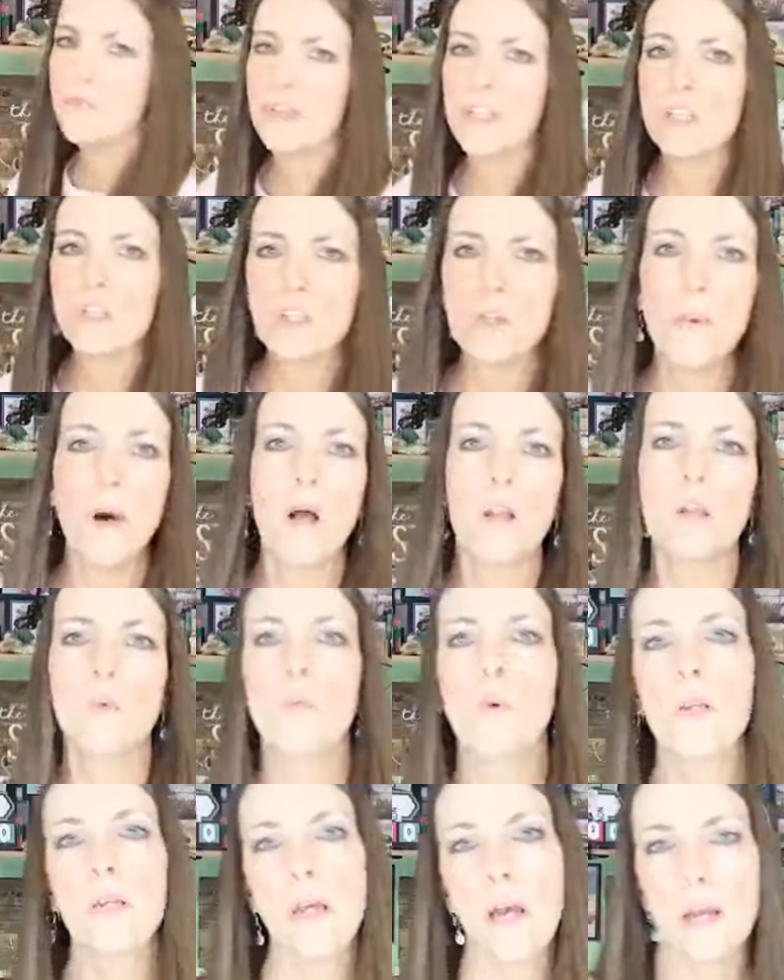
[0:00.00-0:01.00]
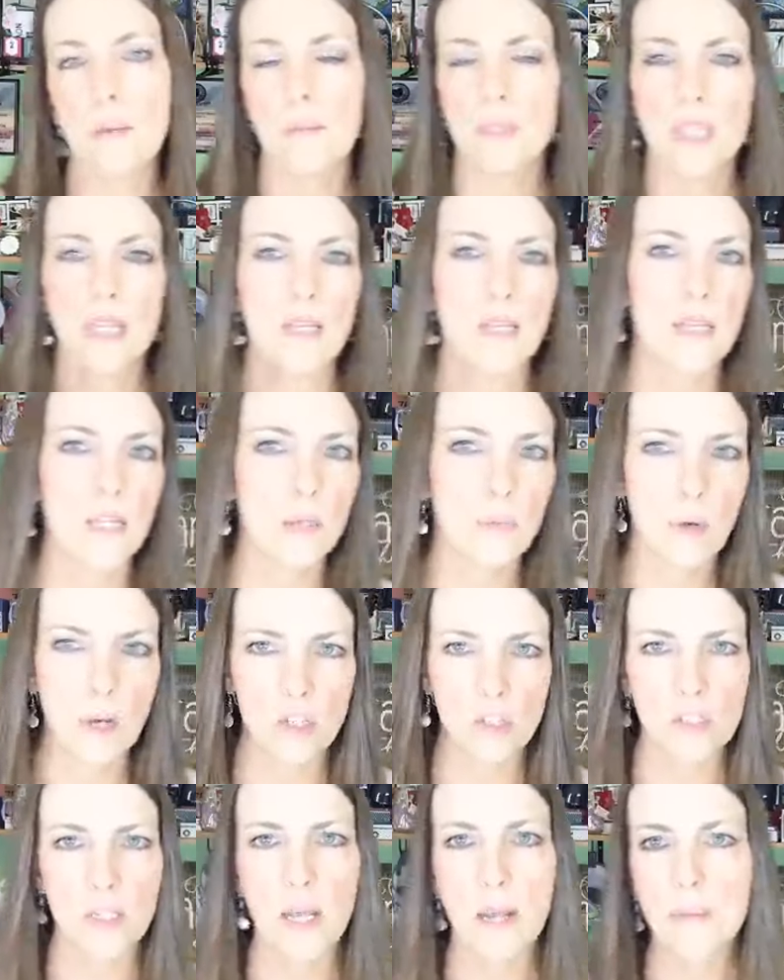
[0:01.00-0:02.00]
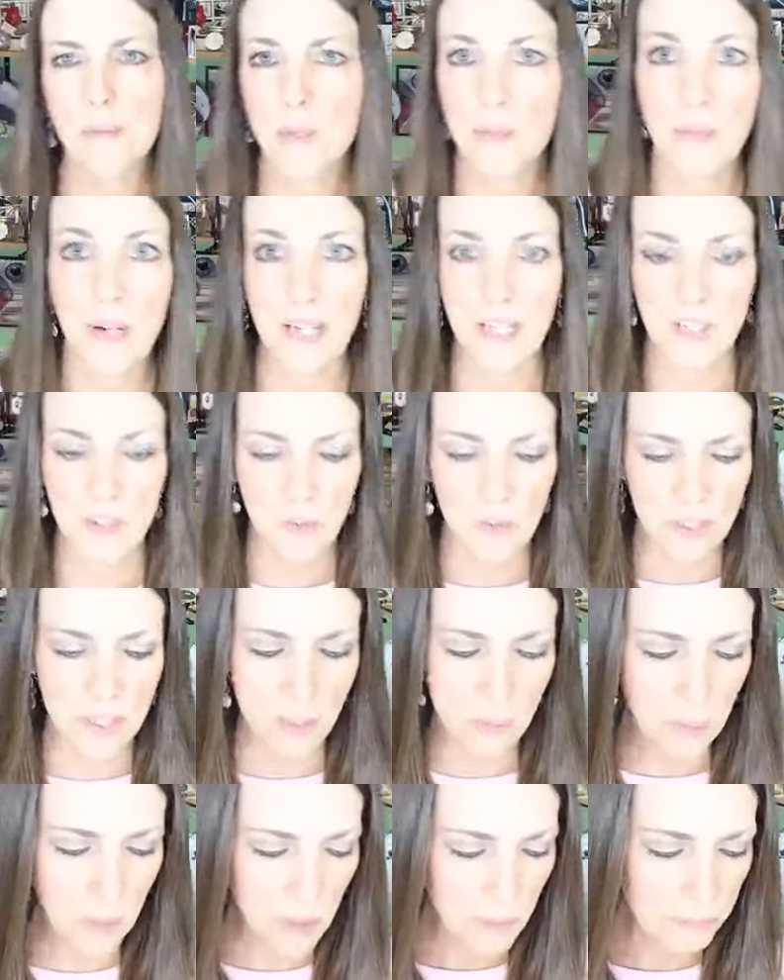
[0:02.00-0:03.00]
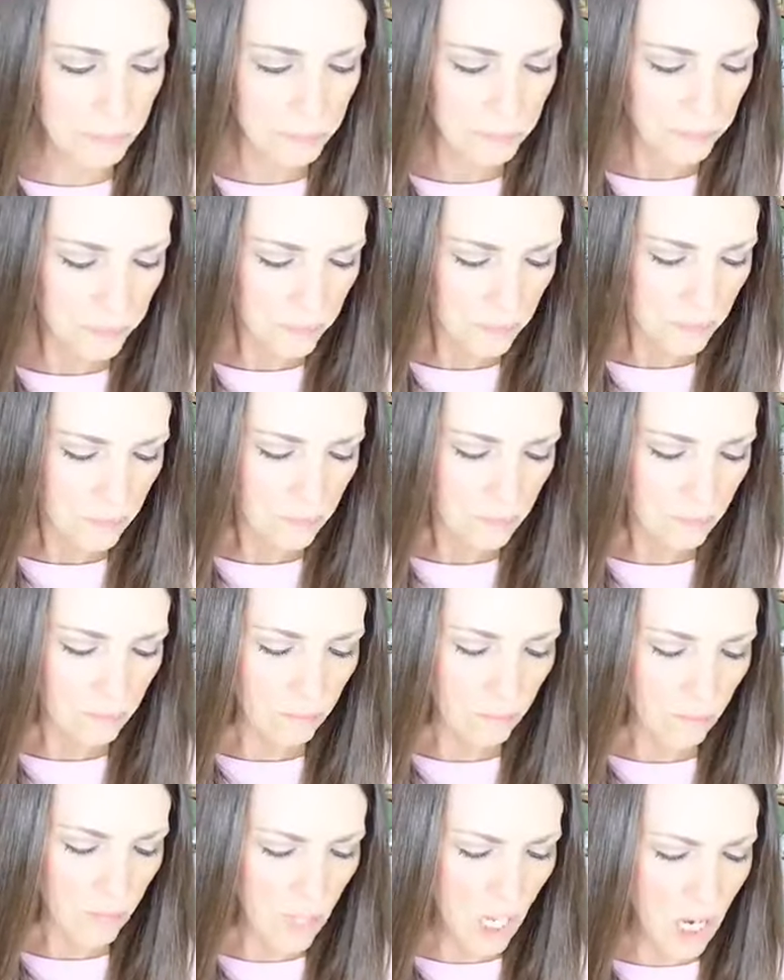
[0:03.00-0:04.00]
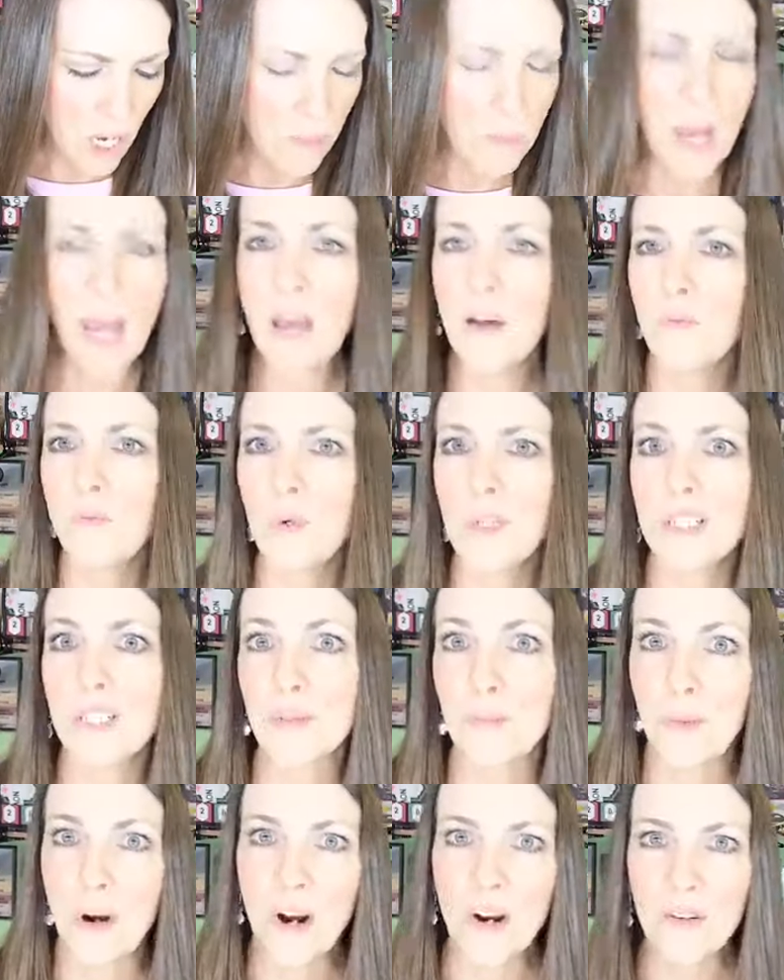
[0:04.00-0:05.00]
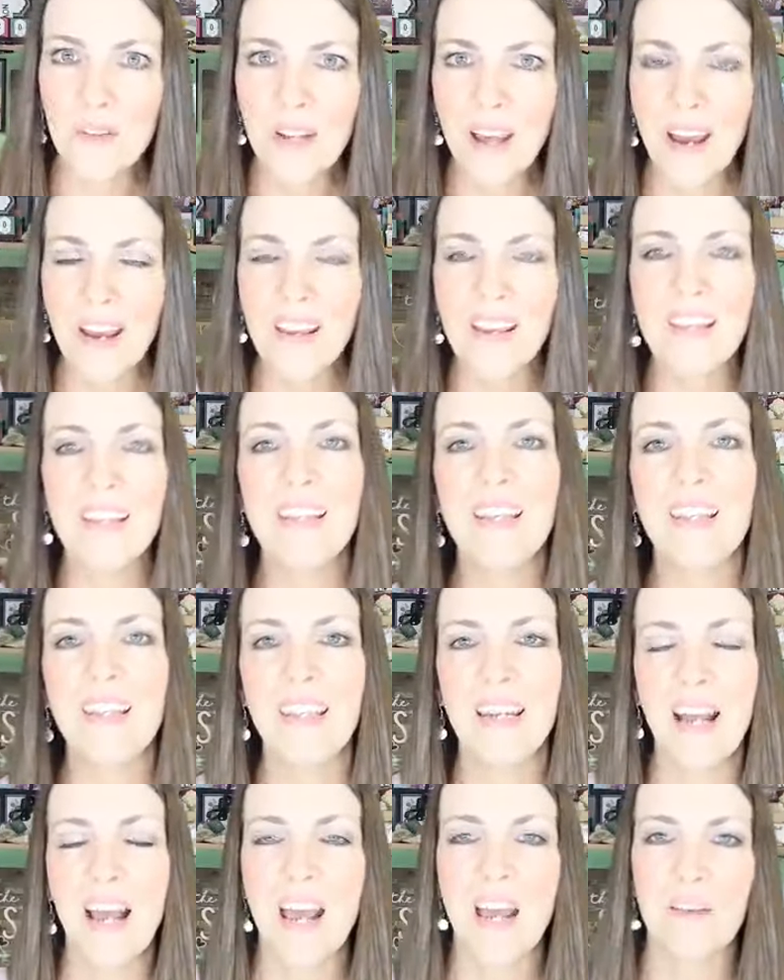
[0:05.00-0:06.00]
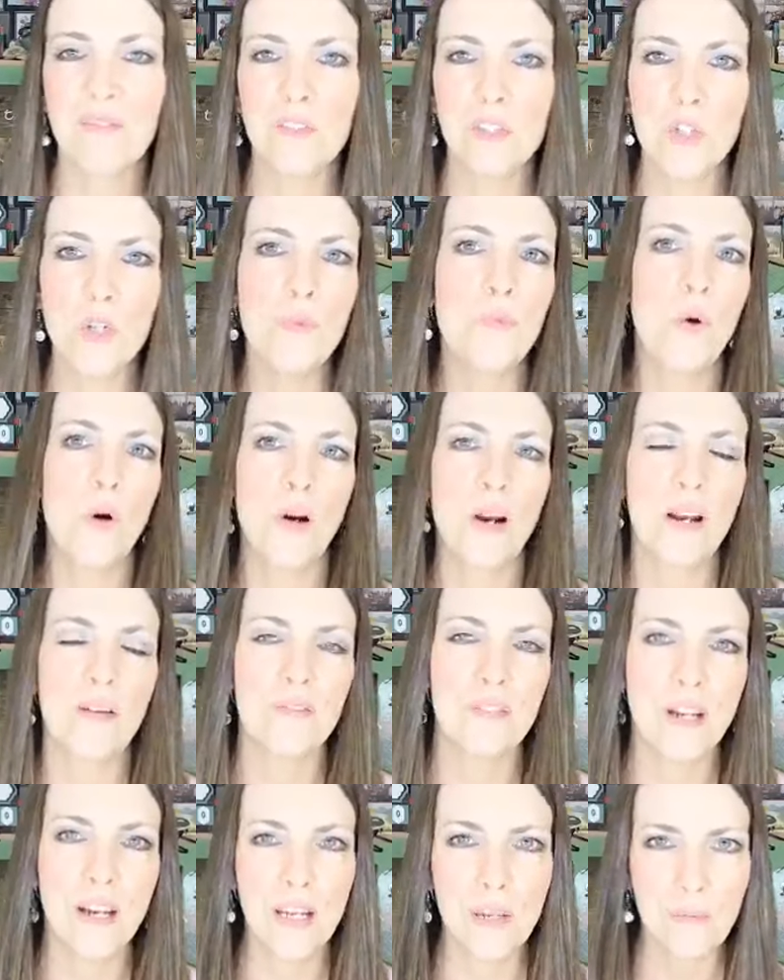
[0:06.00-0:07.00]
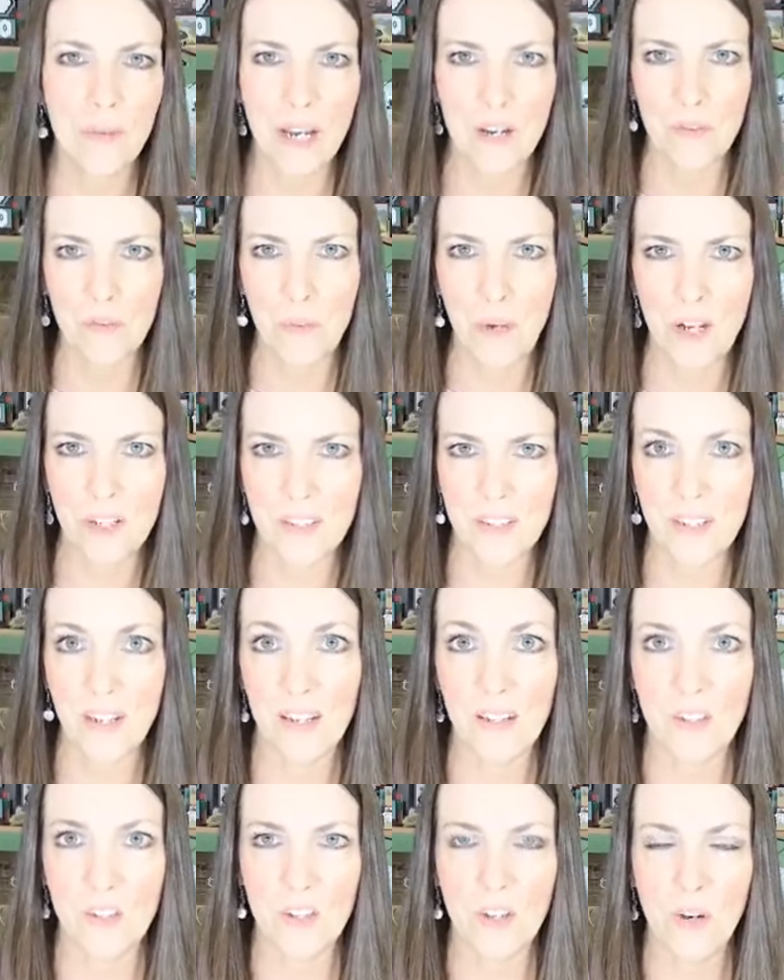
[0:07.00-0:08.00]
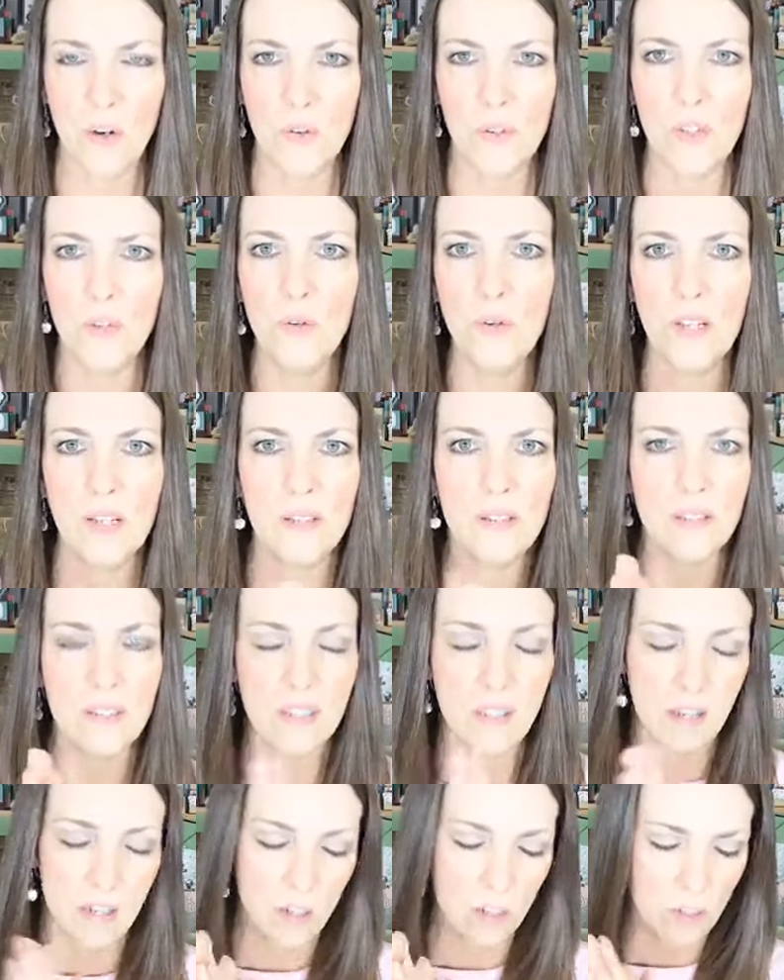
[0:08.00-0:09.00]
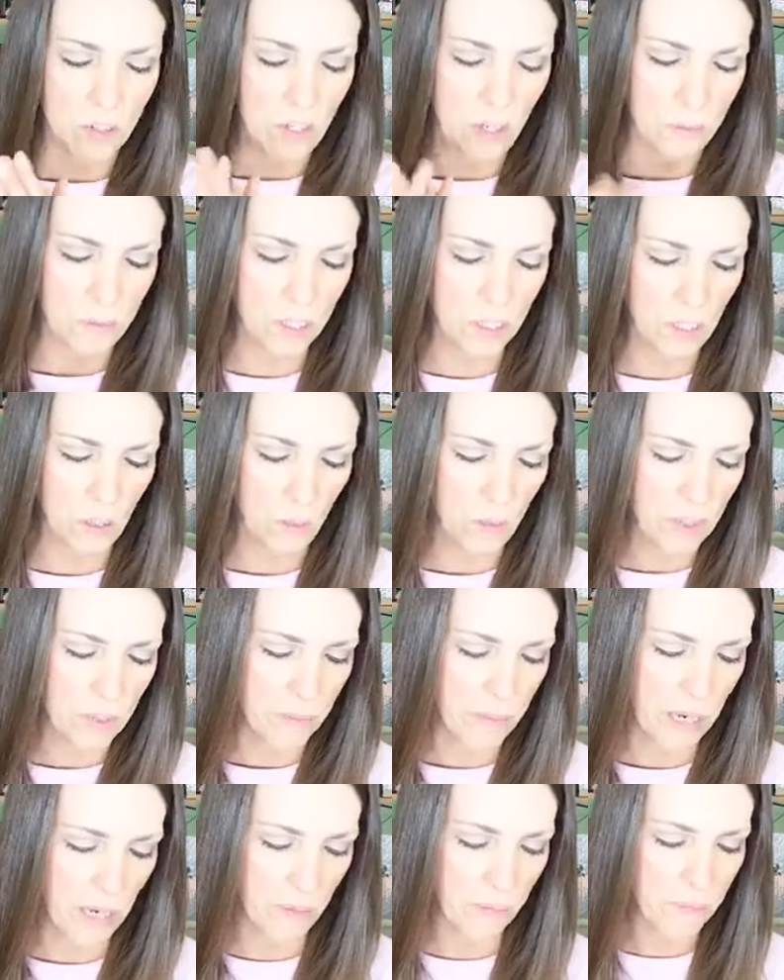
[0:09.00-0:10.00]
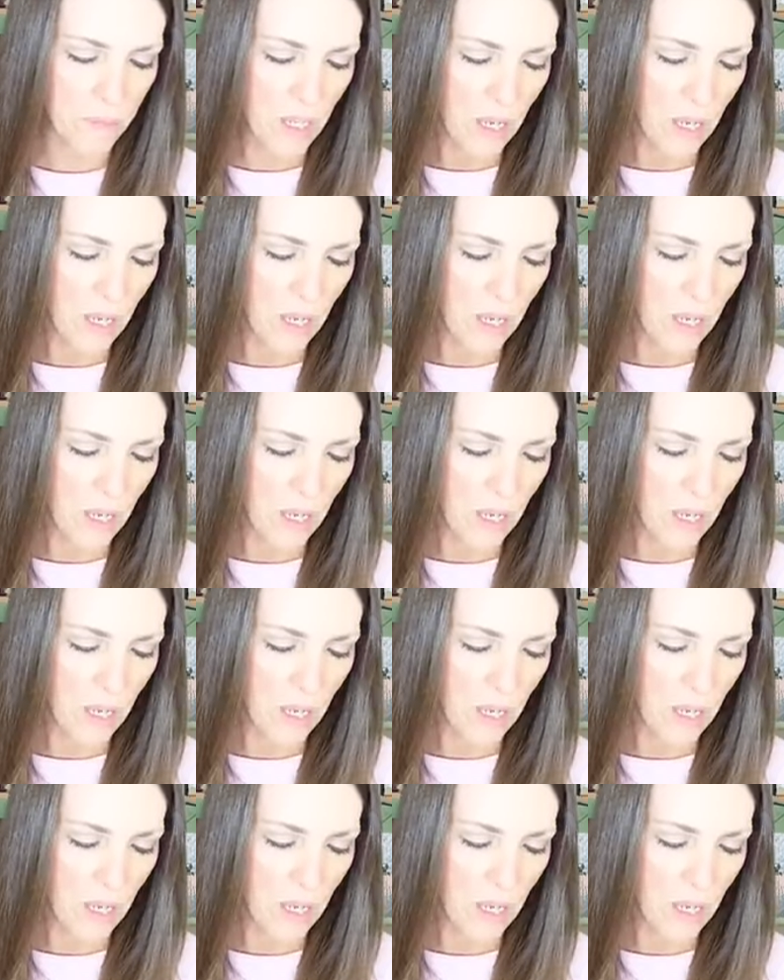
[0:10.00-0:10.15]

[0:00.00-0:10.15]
finish them all in one night, but they can get them all stamped and ready to assemble. I have one tomorrow night, and then I have 2 more after I get back from on stage, so you can set yours up still with me.